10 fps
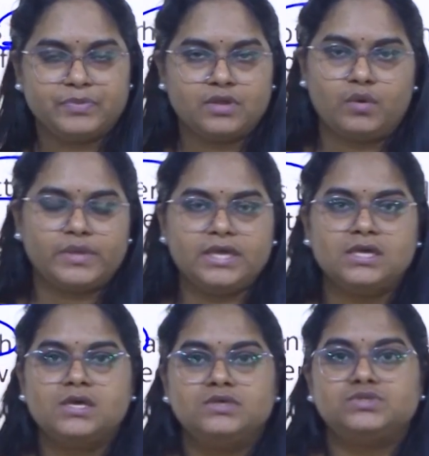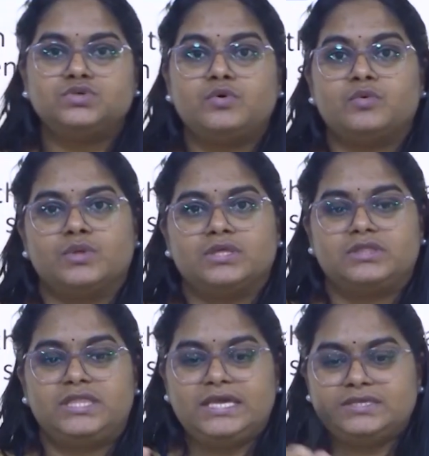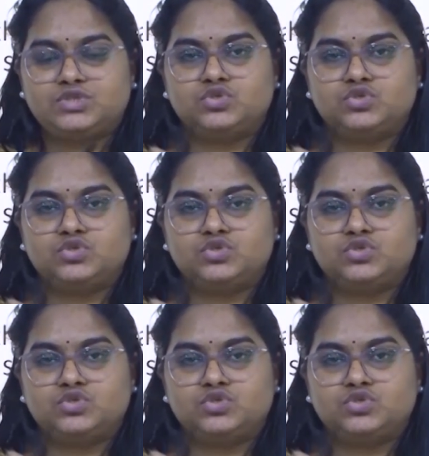Okay, so these